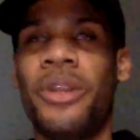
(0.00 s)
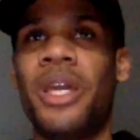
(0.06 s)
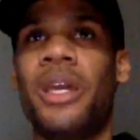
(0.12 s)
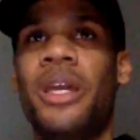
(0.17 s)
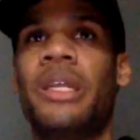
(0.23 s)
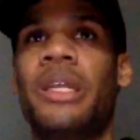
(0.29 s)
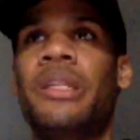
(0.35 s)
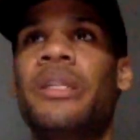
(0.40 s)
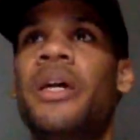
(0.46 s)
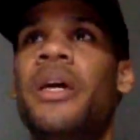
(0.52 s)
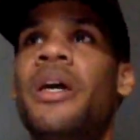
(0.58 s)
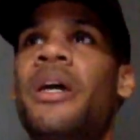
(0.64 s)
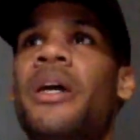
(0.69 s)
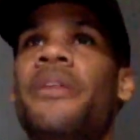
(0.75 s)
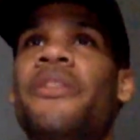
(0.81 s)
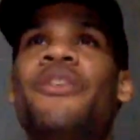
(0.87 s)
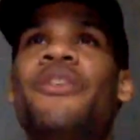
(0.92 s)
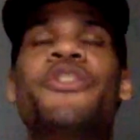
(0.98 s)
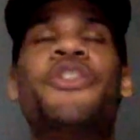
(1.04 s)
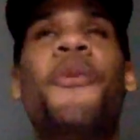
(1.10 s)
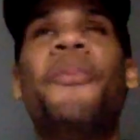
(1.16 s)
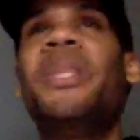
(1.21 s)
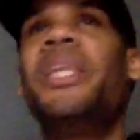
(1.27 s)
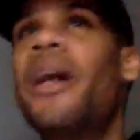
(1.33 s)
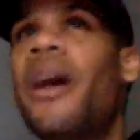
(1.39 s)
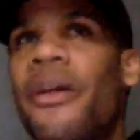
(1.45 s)
And there's so
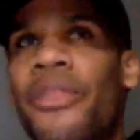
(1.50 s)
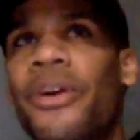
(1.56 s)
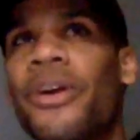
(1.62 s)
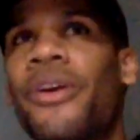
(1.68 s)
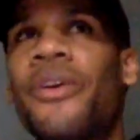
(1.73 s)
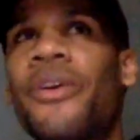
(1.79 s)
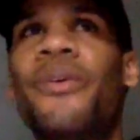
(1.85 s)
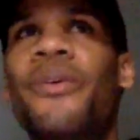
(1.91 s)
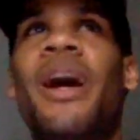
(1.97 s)
many other